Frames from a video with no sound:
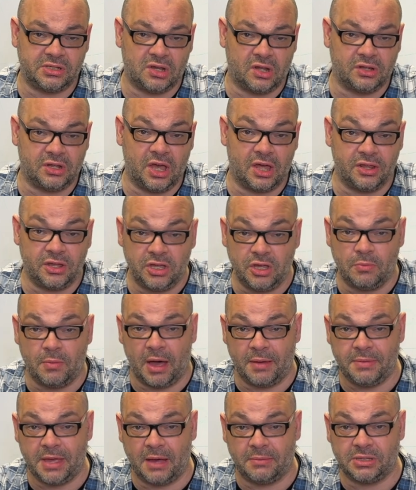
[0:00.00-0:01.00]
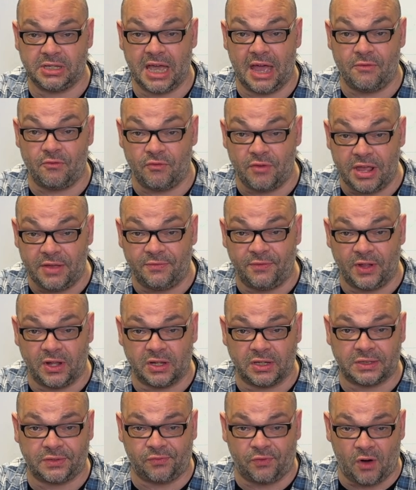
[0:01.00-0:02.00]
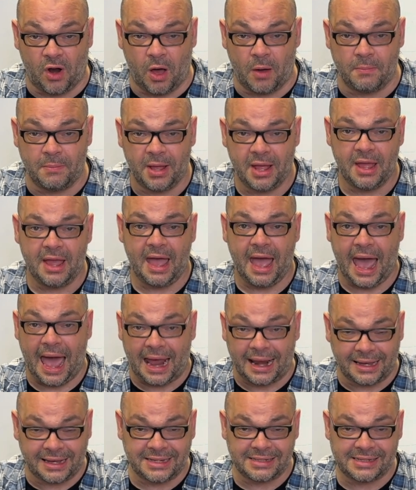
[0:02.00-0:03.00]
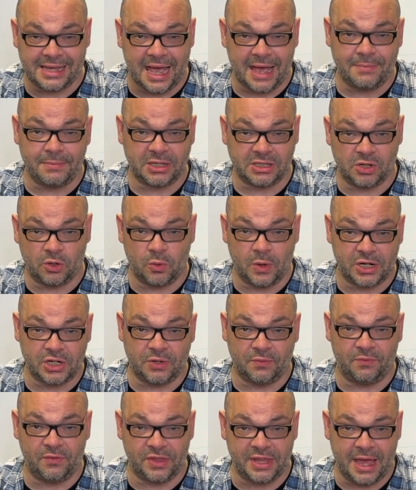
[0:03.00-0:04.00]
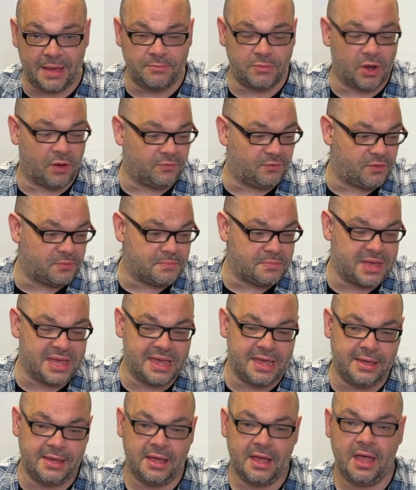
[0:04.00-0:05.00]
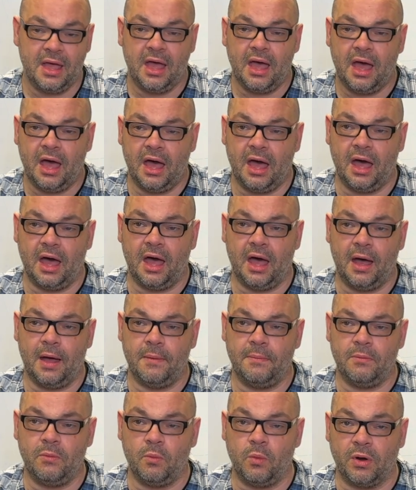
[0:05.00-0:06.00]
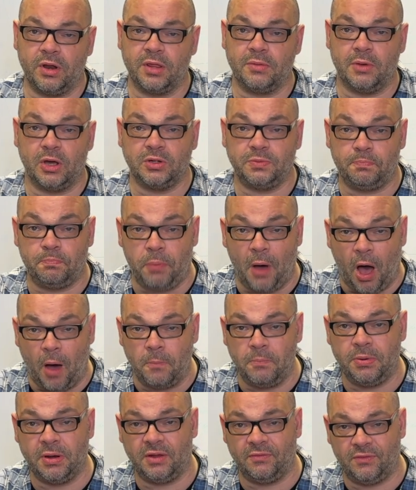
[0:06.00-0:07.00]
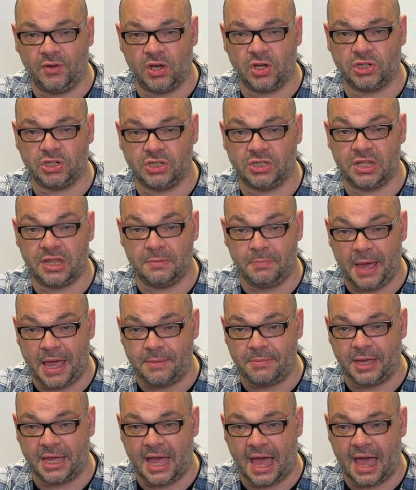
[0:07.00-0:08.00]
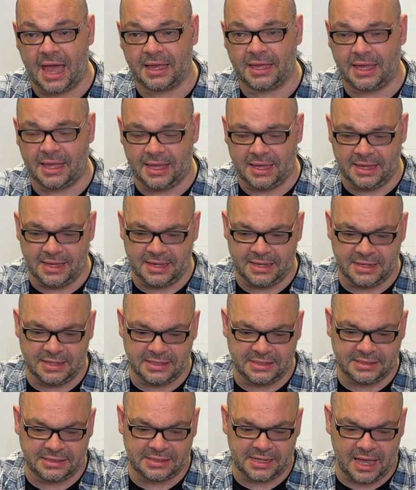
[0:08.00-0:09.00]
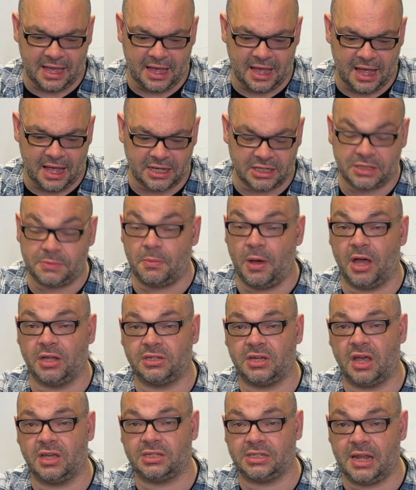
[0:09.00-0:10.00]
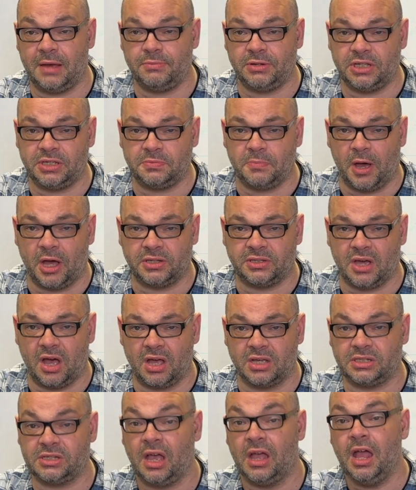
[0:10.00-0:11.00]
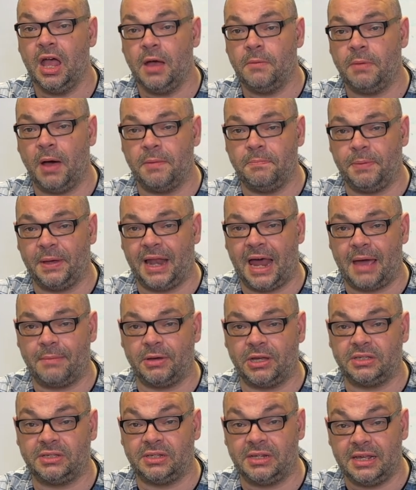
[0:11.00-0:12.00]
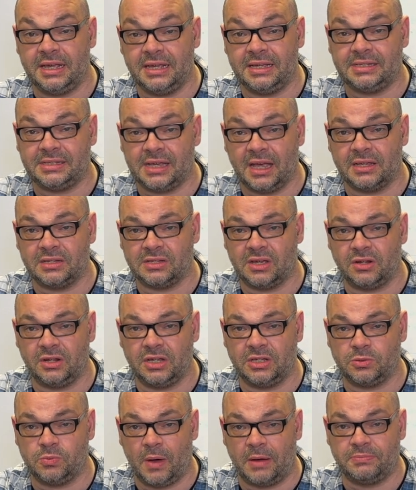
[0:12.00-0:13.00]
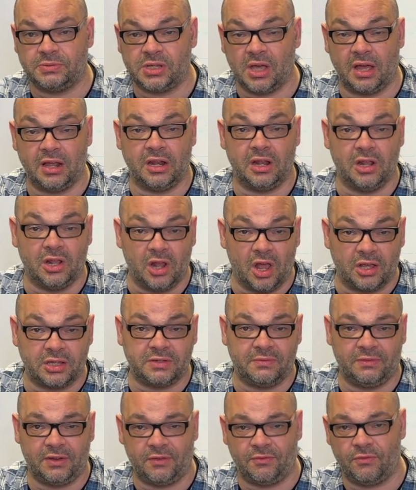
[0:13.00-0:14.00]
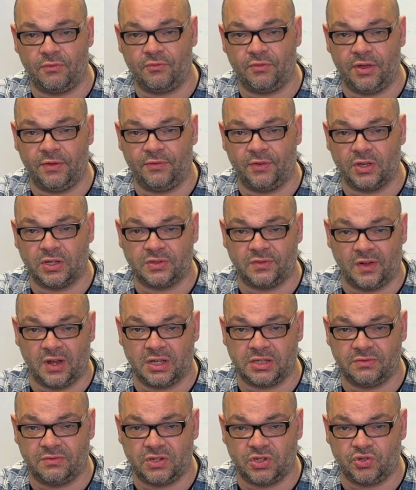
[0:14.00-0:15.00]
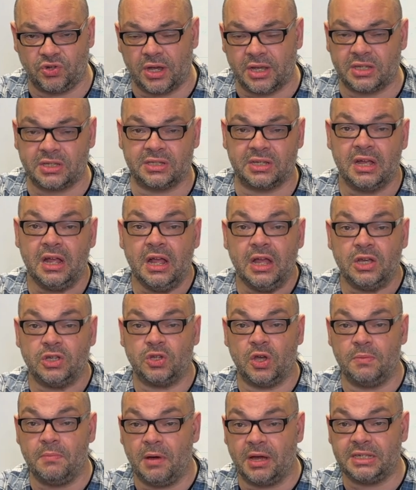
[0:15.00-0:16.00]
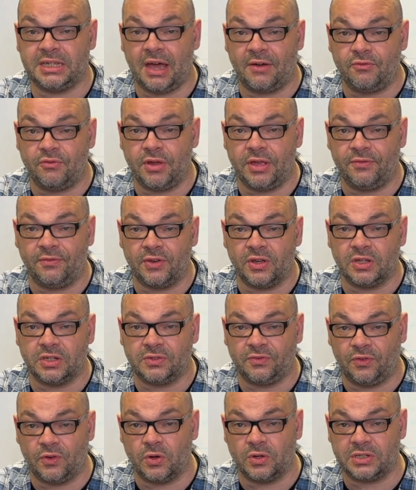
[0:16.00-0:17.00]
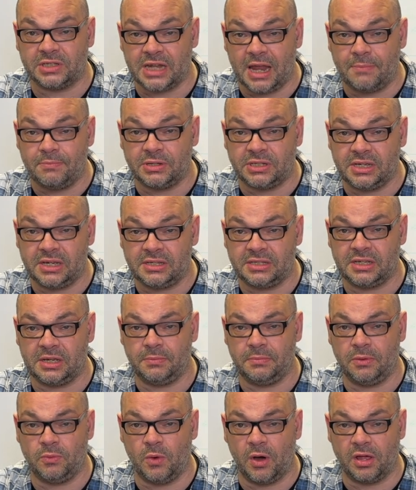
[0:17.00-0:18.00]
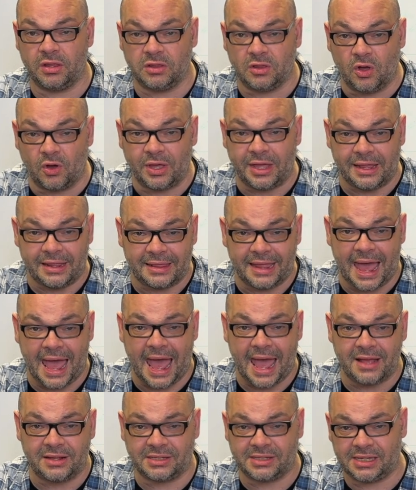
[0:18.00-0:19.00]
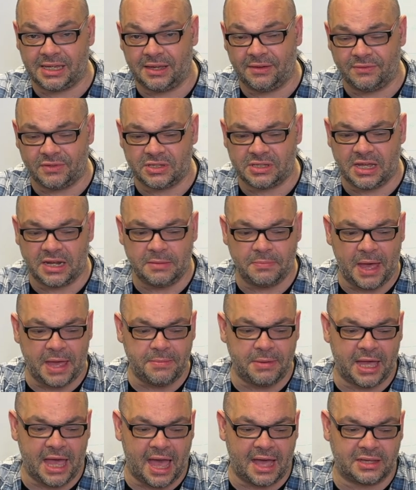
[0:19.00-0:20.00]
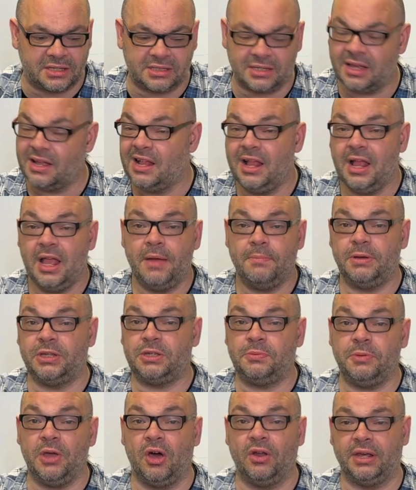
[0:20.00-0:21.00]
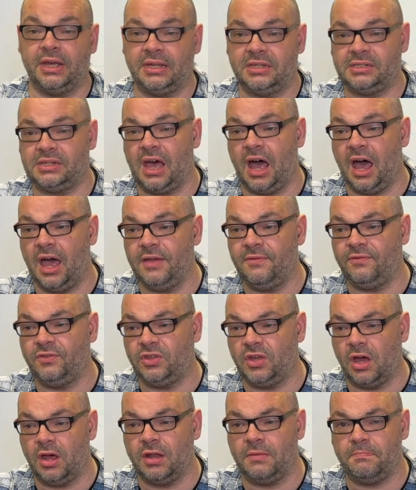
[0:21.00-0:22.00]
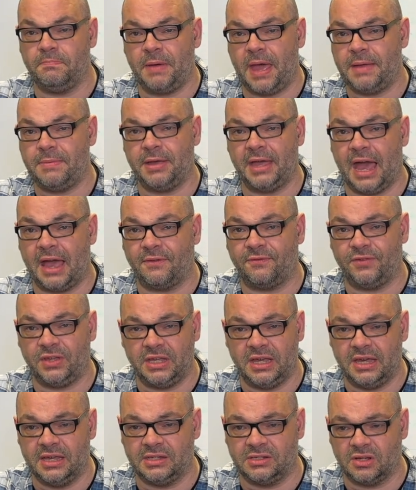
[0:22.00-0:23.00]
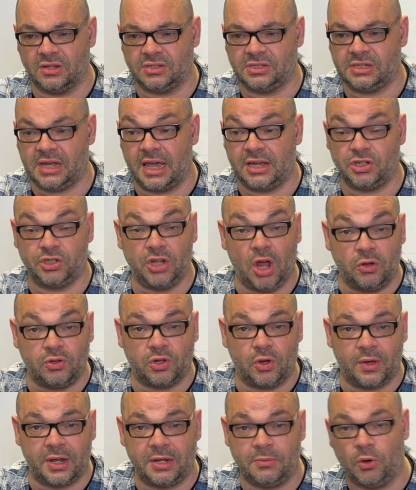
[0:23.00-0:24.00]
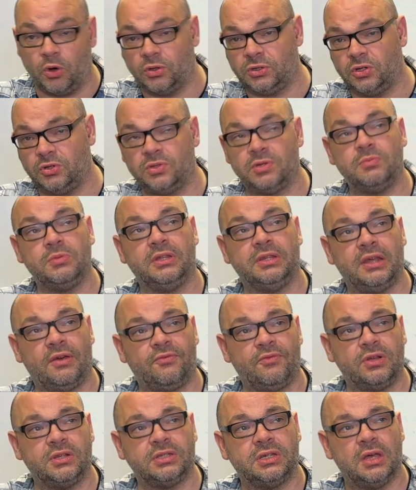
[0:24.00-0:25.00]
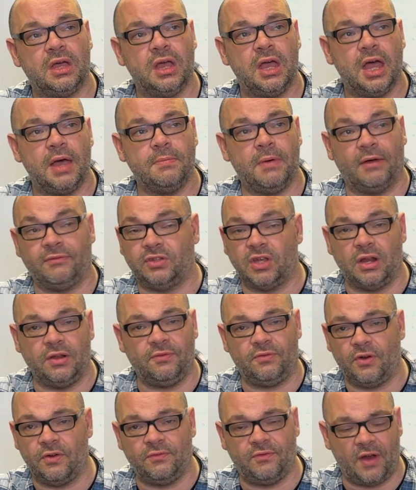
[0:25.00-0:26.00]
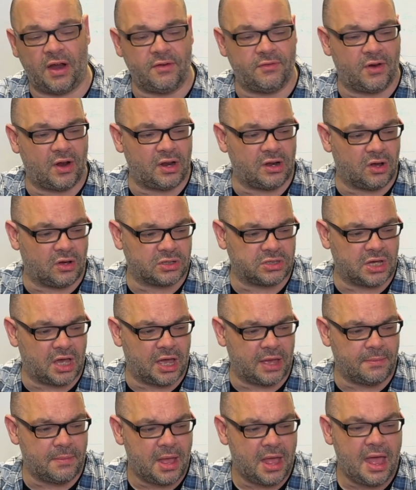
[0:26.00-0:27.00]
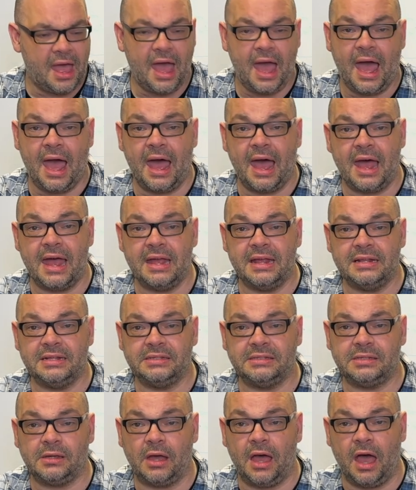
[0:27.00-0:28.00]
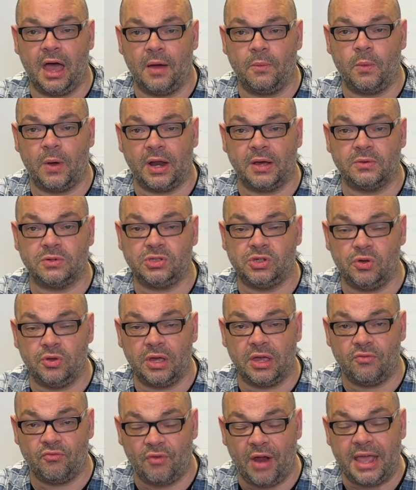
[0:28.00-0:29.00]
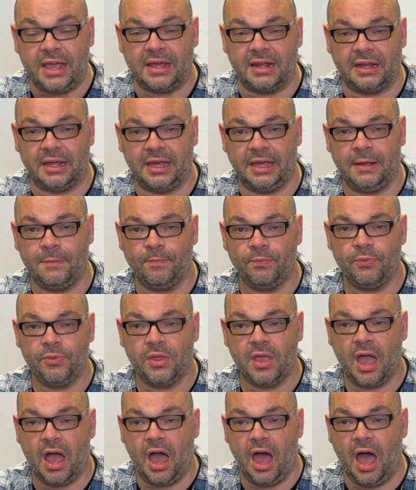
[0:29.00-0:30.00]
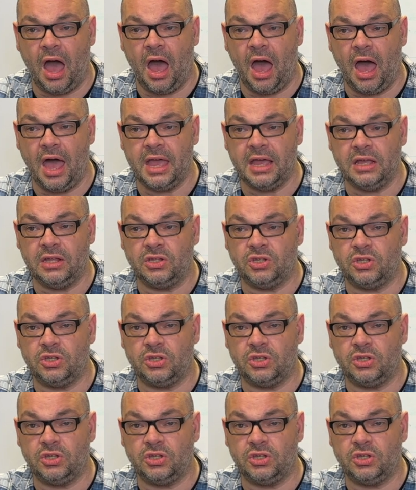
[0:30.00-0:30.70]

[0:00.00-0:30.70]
on the other. You might be able to get refills from Alakazam. It's a question for them, not for me. Um, one of the most popular versions of the baby gag is uh, Smart Ass, Celebrity Smart Ass by Bill Abbott, and he sells on his website lots of different refills for lots of his tricks. So he might have refills for celebrities. It would be worth looking there and seeing if there's any baby gags. But to be honest, I've done baby gag for years on stage. Don't do it anymore, do something different. But I've done it for a very, very long time. And and uh, when I was doing it regularly, I